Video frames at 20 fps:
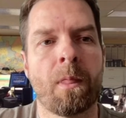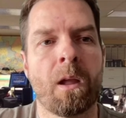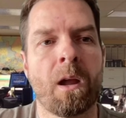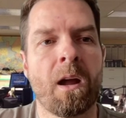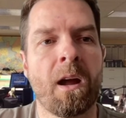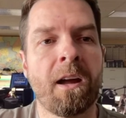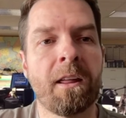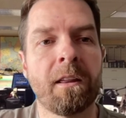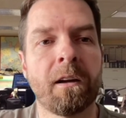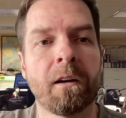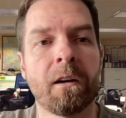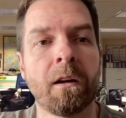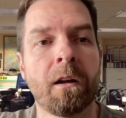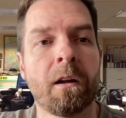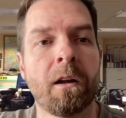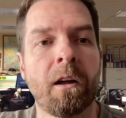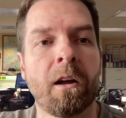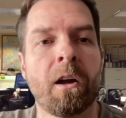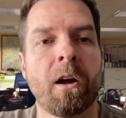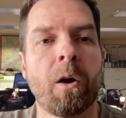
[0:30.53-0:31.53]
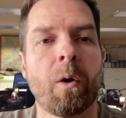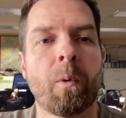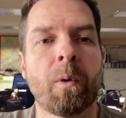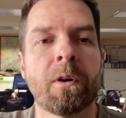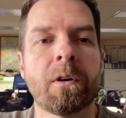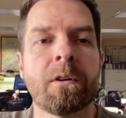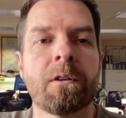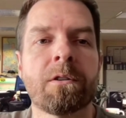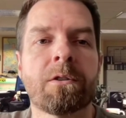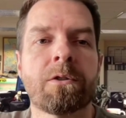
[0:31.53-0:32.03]
Hi there. I
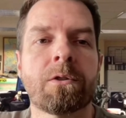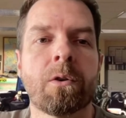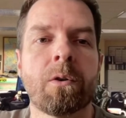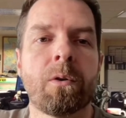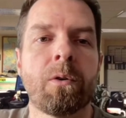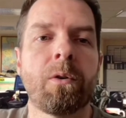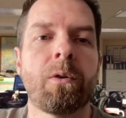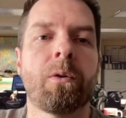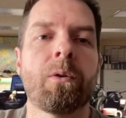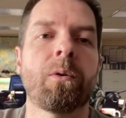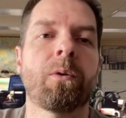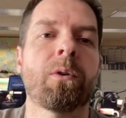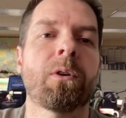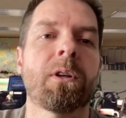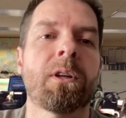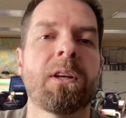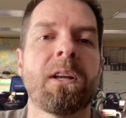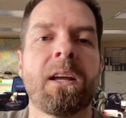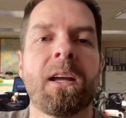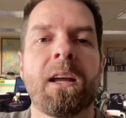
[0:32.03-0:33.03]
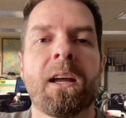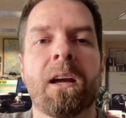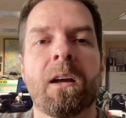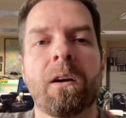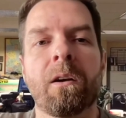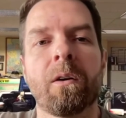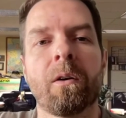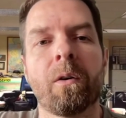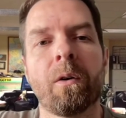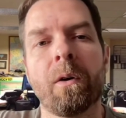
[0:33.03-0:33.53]
wanted to show you today how
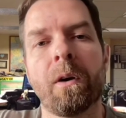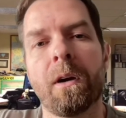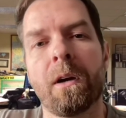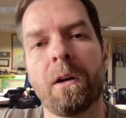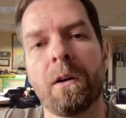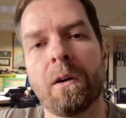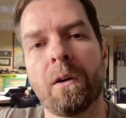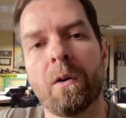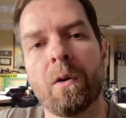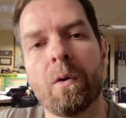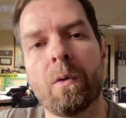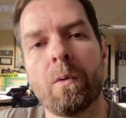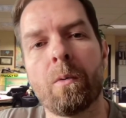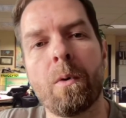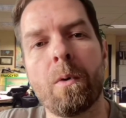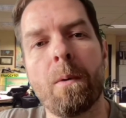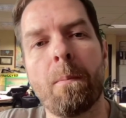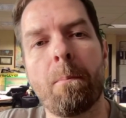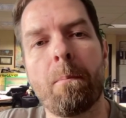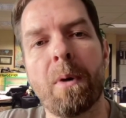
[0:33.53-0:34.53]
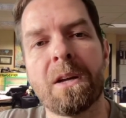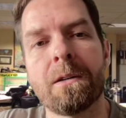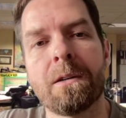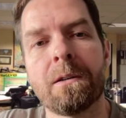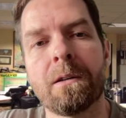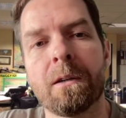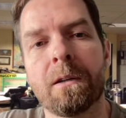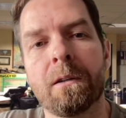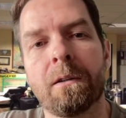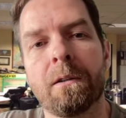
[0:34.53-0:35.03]
to create your own
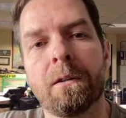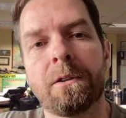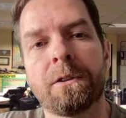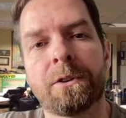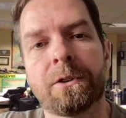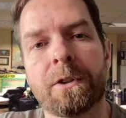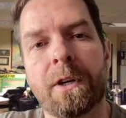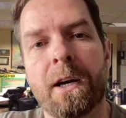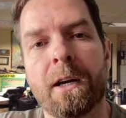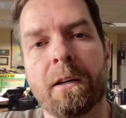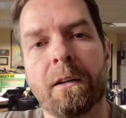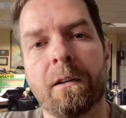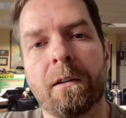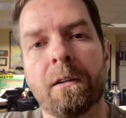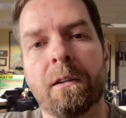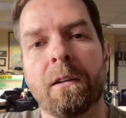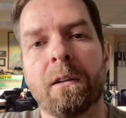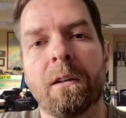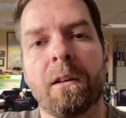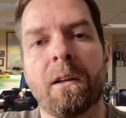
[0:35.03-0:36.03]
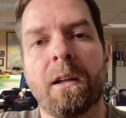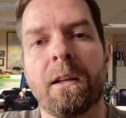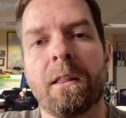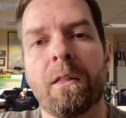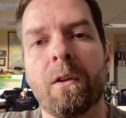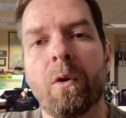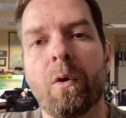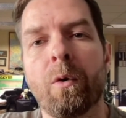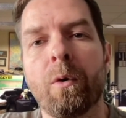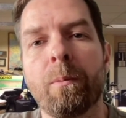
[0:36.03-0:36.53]
budget tracker like the
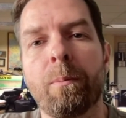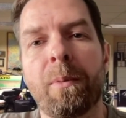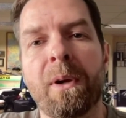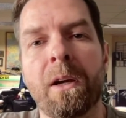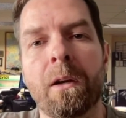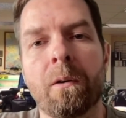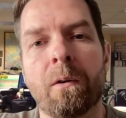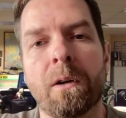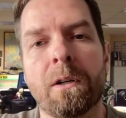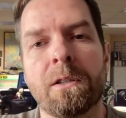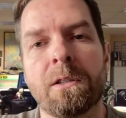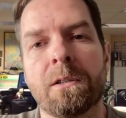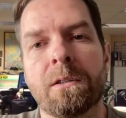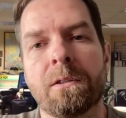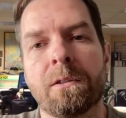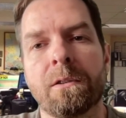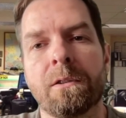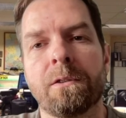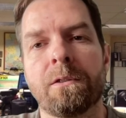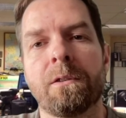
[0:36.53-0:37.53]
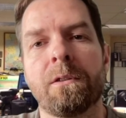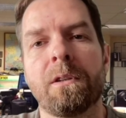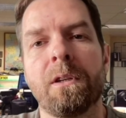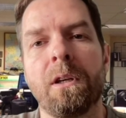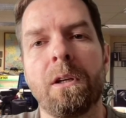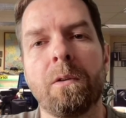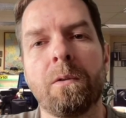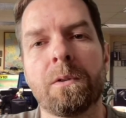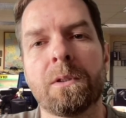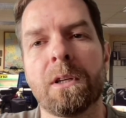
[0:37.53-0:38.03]
old bank registers you'd
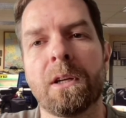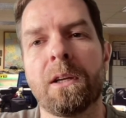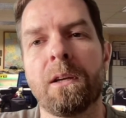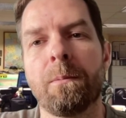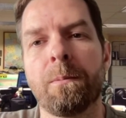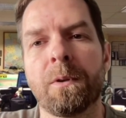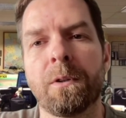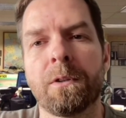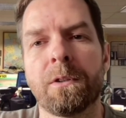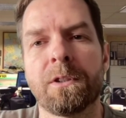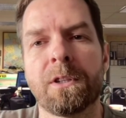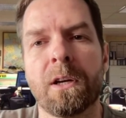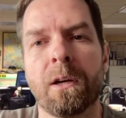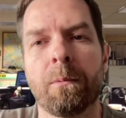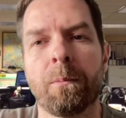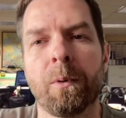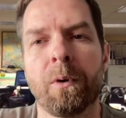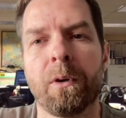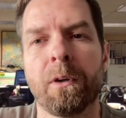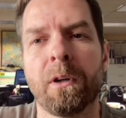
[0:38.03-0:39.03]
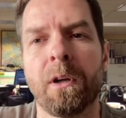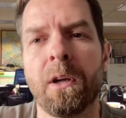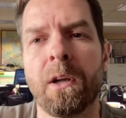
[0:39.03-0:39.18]
use to keep in your checkbook.